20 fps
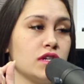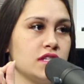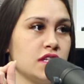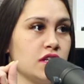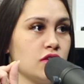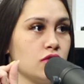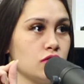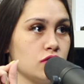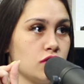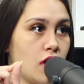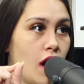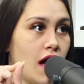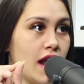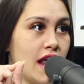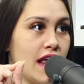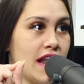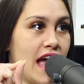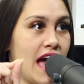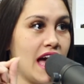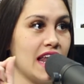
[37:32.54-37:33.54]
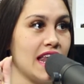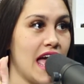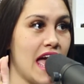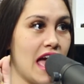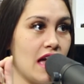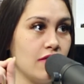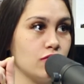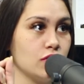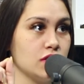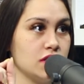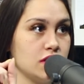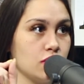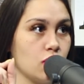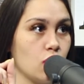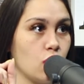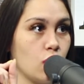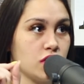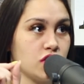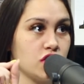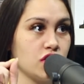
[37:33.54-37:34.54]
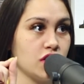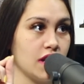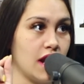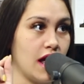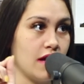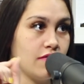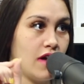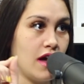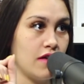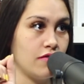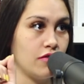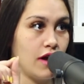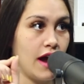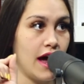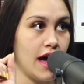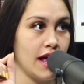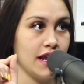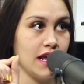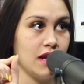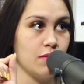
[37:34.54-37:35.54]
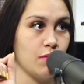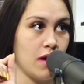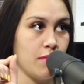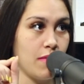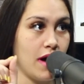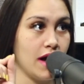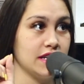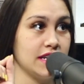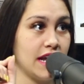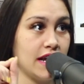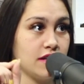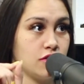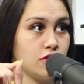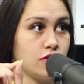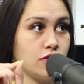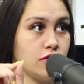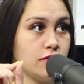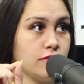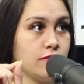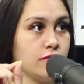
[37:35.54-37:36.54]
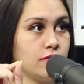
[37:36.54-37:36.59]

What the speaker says: single dot and had every single question that I've ever had in my mind answered.